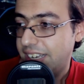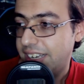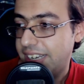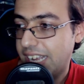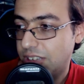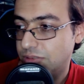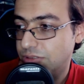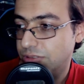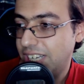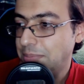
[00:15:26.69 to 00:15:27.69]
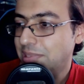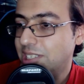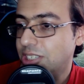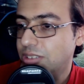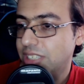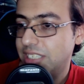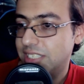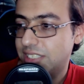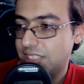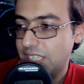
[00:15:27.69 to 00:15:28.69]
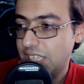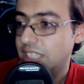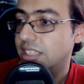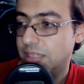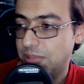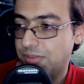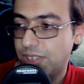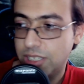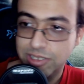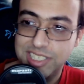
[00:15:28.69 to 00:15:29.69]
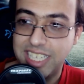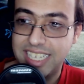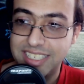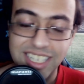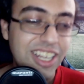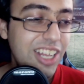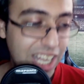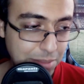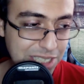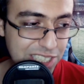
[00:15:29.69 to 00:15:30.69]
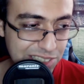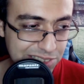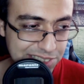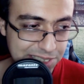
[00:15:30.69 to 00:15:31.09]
Now, right below, you can see the number of followers, and I'm inching closer to